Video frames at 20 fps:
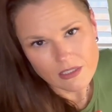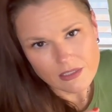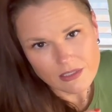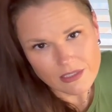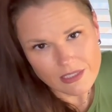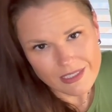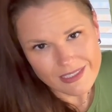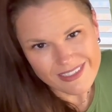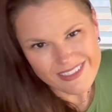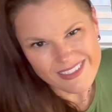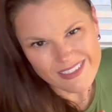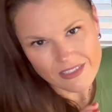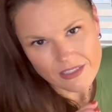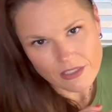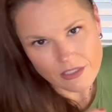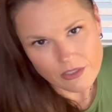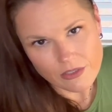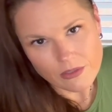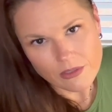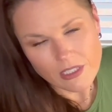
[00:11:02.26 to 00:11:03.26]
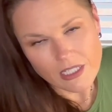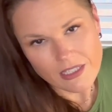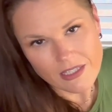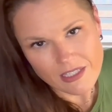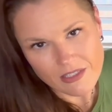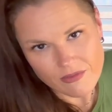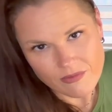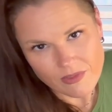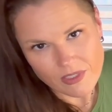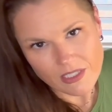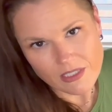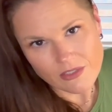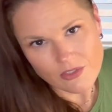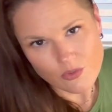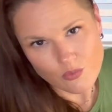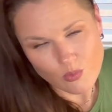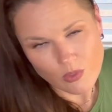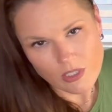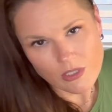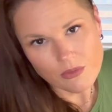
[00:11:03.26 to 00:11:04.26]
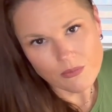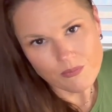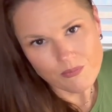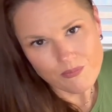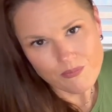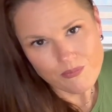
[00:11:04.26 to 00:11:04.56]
digs in there in that vein as well.